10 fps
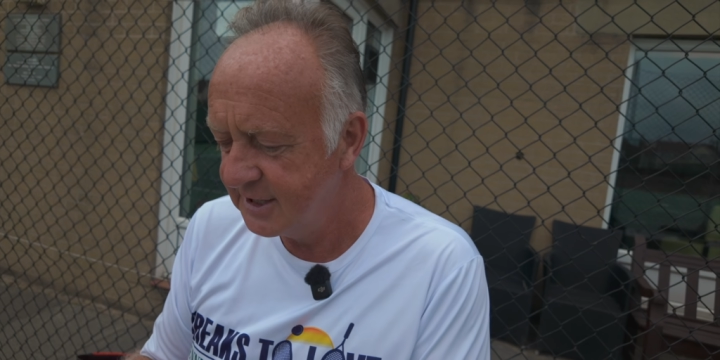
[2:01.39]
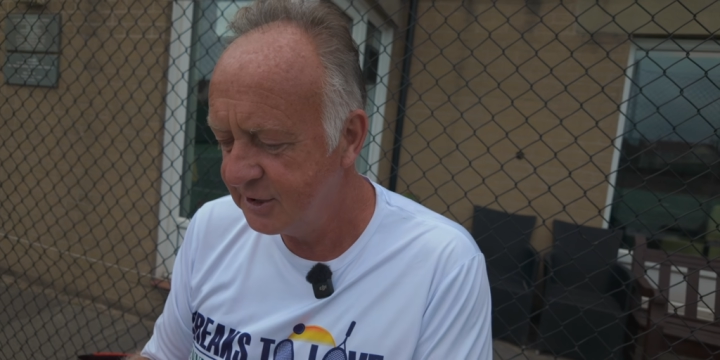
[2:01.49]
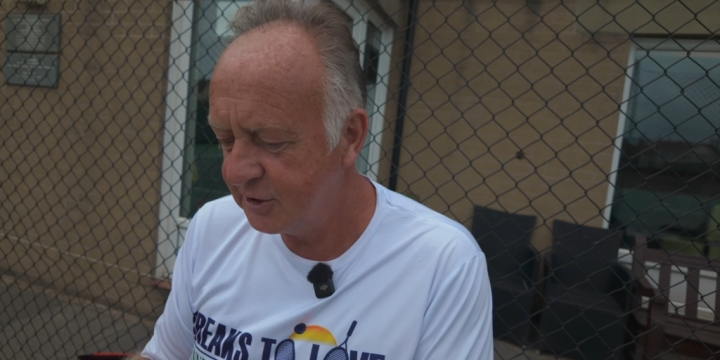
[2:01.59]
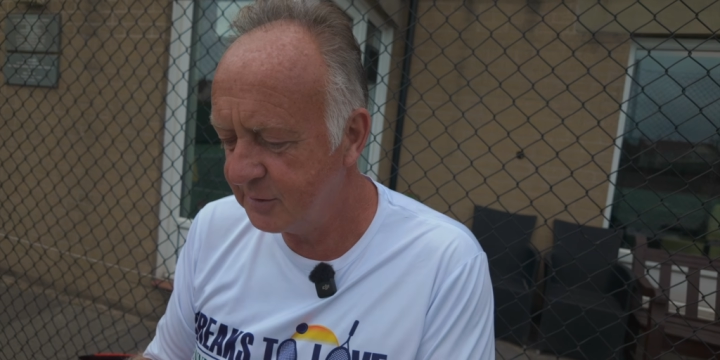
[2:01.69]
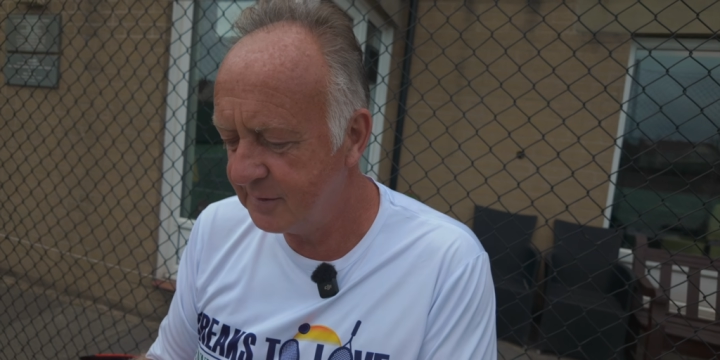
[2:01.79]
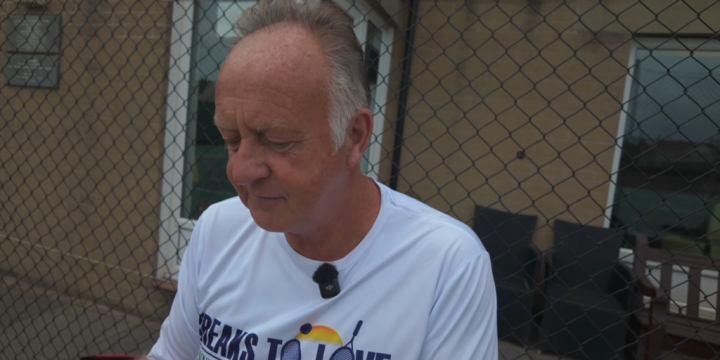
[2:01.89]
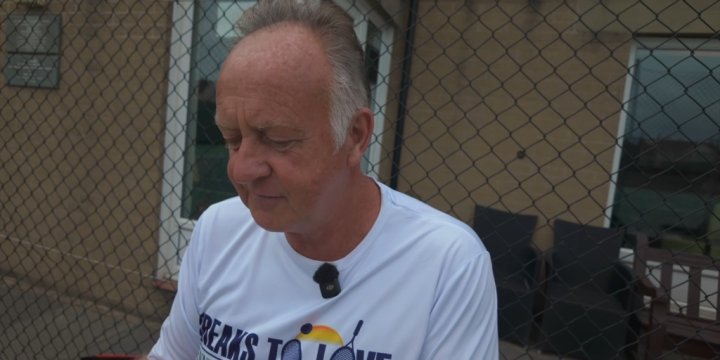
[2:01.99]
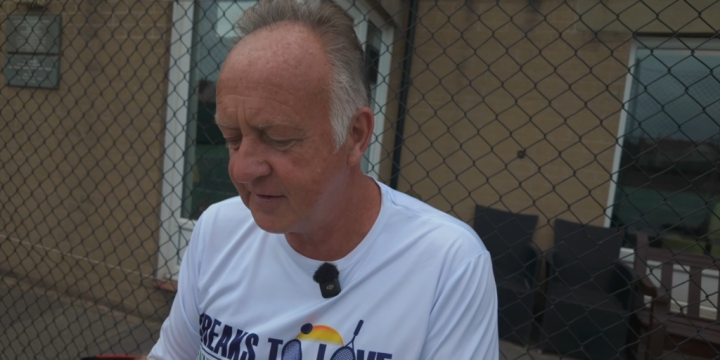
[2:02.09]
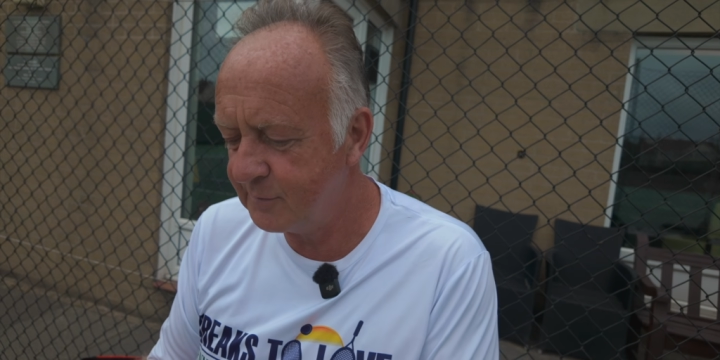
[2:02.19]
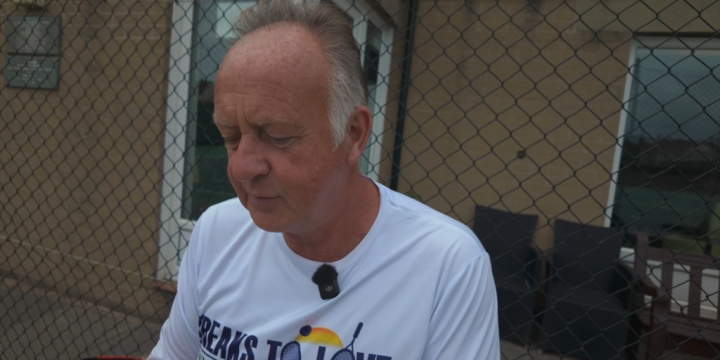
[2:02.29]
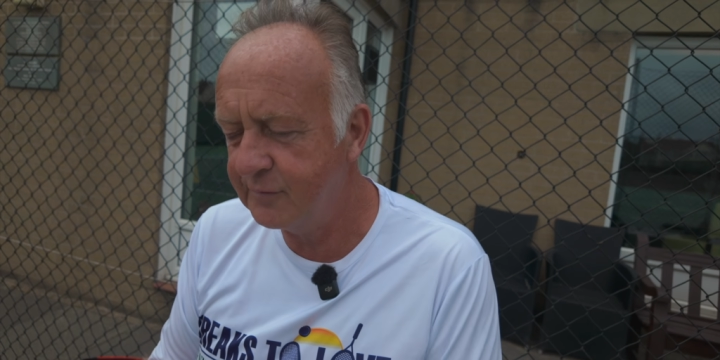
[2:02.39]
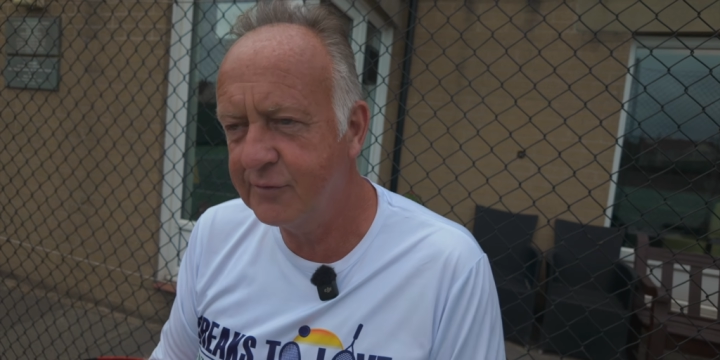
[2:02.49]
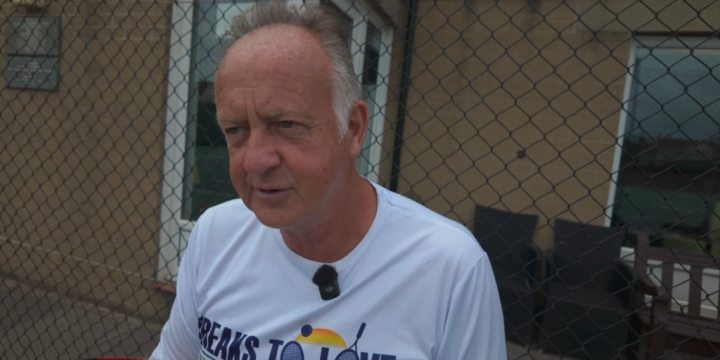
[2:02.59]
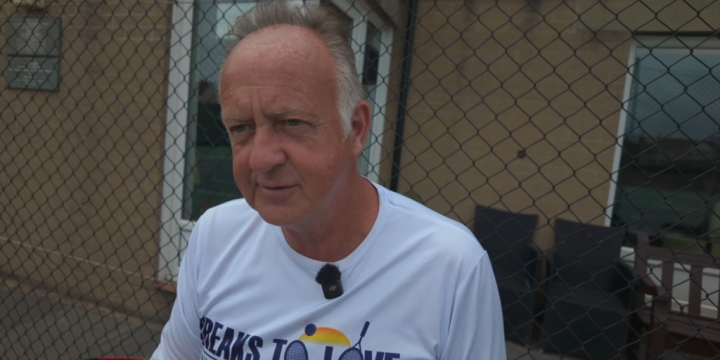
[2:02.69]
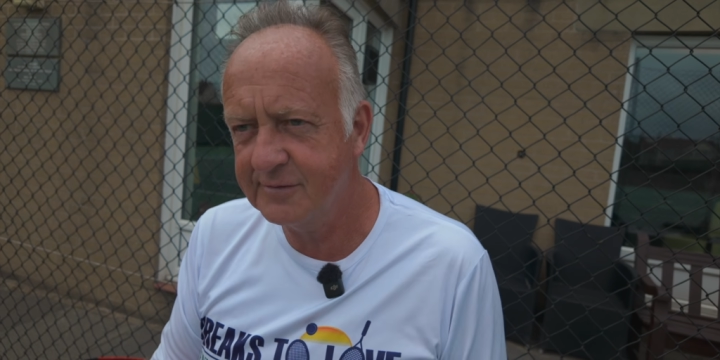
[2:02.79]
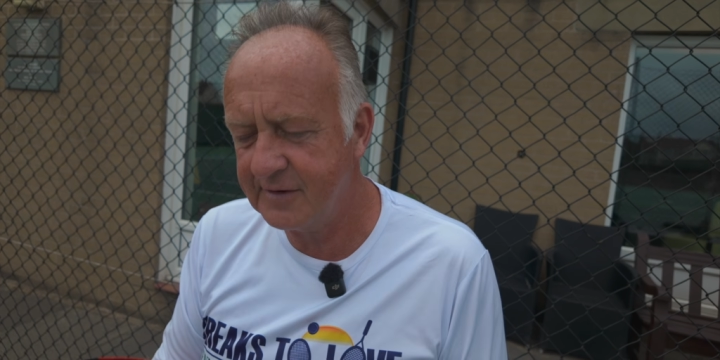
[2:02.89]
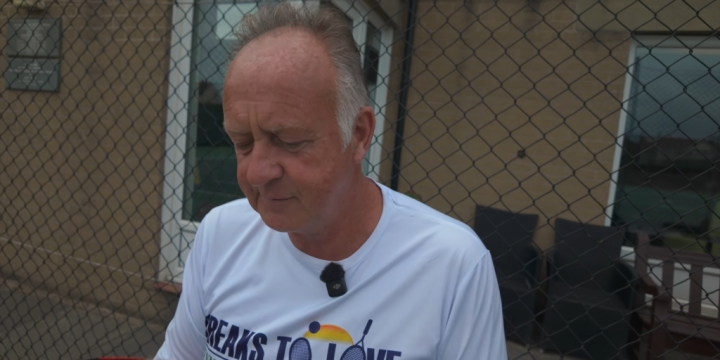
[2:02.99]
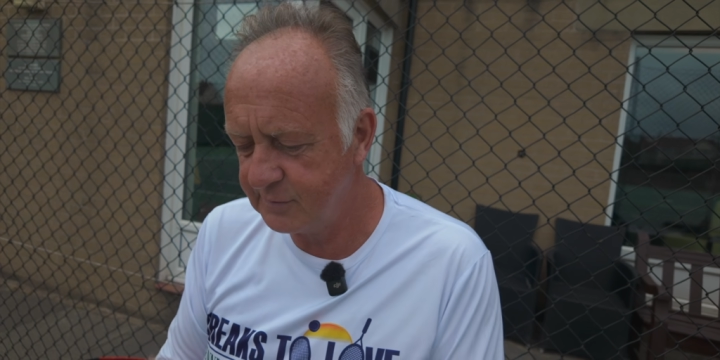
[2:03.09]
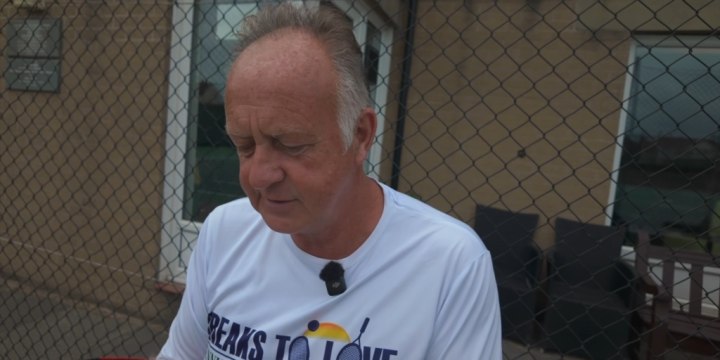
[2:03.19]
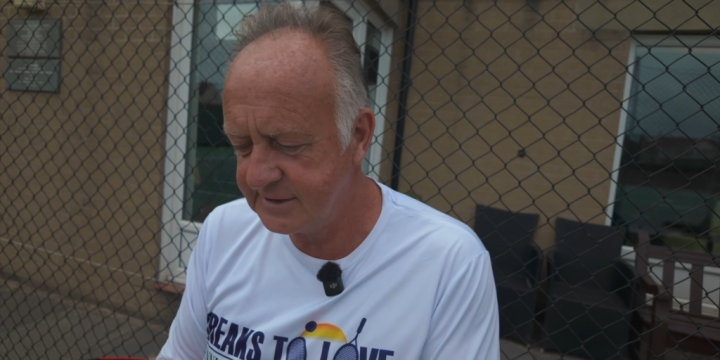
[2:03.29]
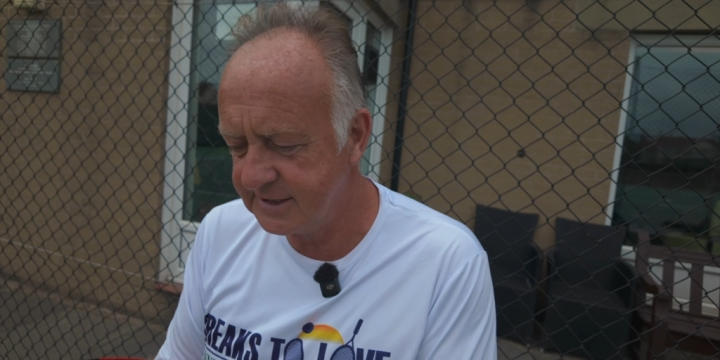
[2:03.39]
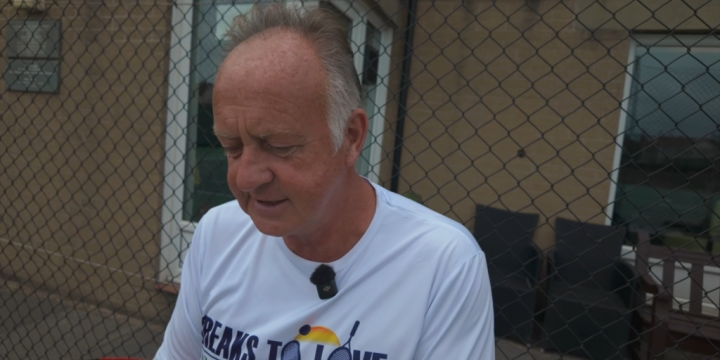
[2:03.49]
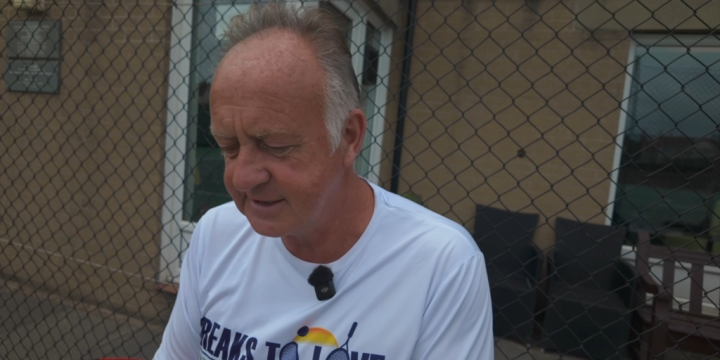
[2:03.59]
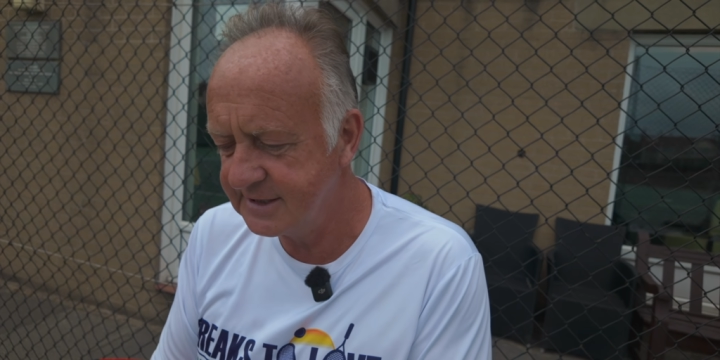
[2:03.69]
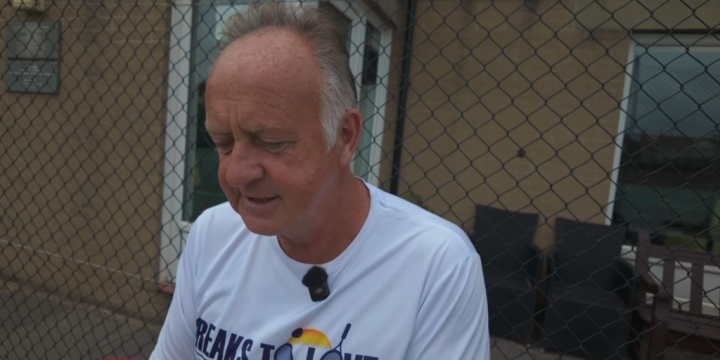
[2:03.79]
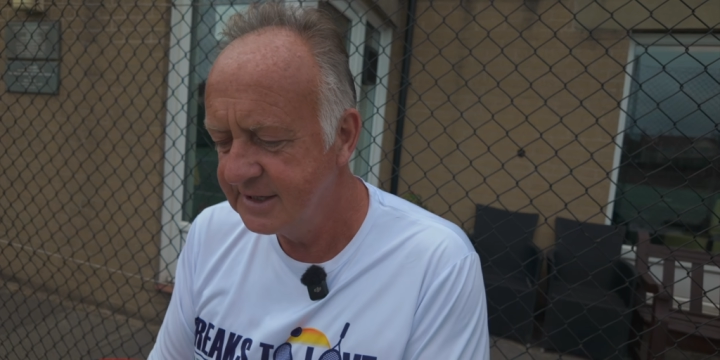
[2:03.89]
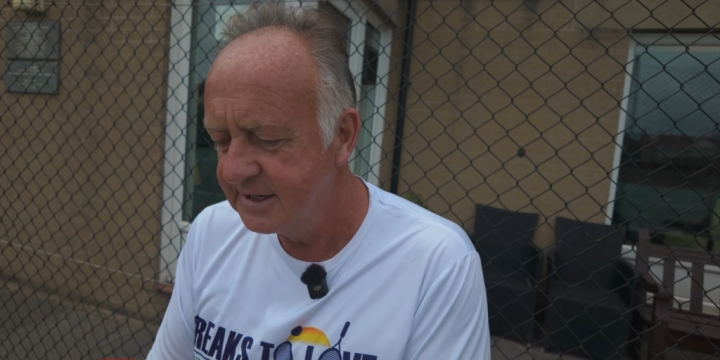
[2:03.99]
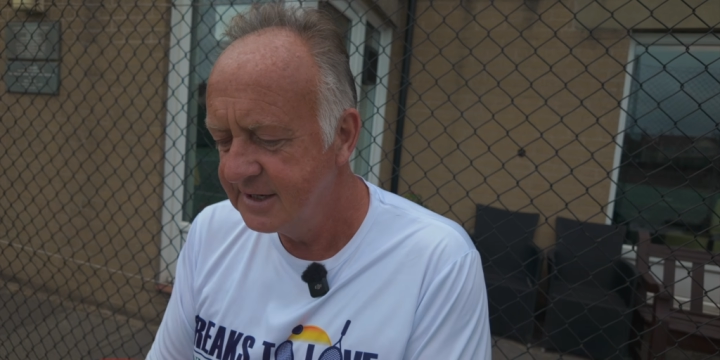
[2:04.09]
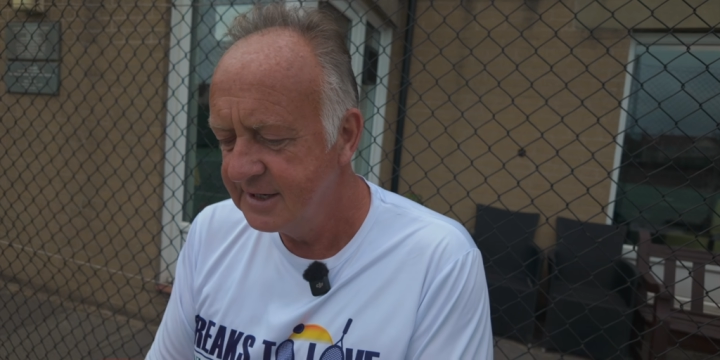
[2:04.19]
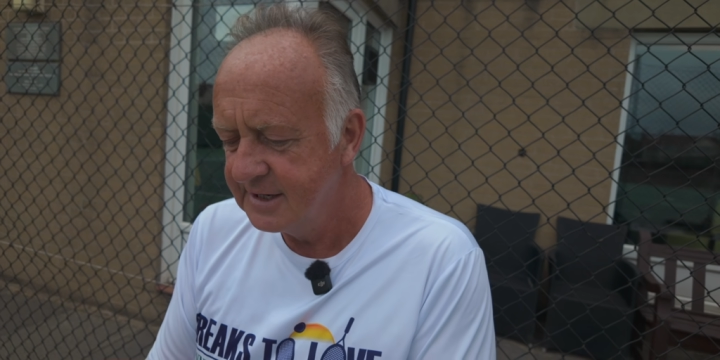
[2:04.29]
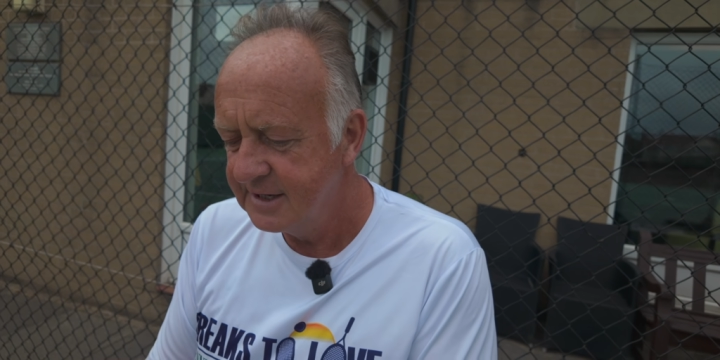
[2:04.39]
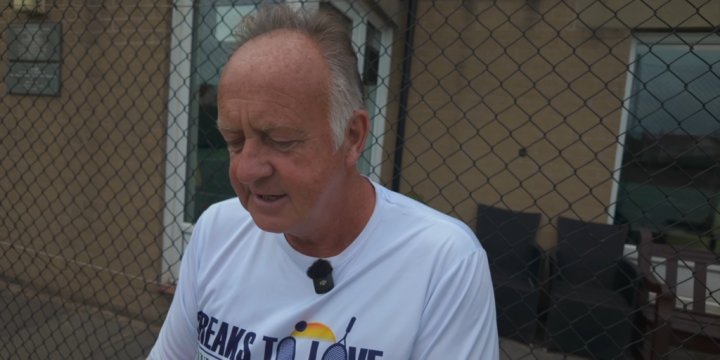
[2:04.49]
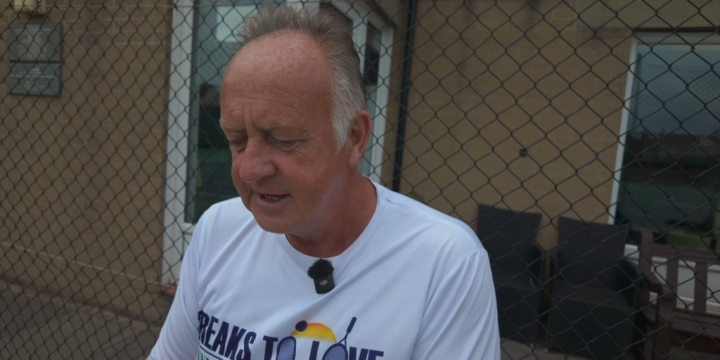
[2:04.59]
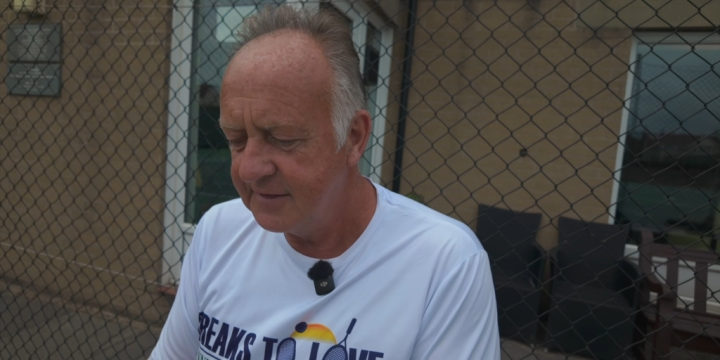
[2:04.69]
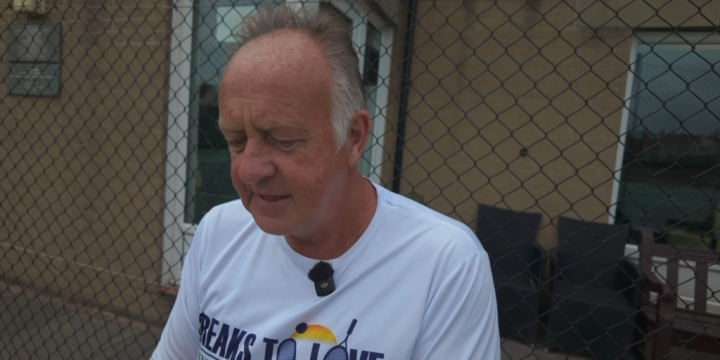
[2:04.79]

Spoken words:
You're going to be a 5.4 to a 5.6. And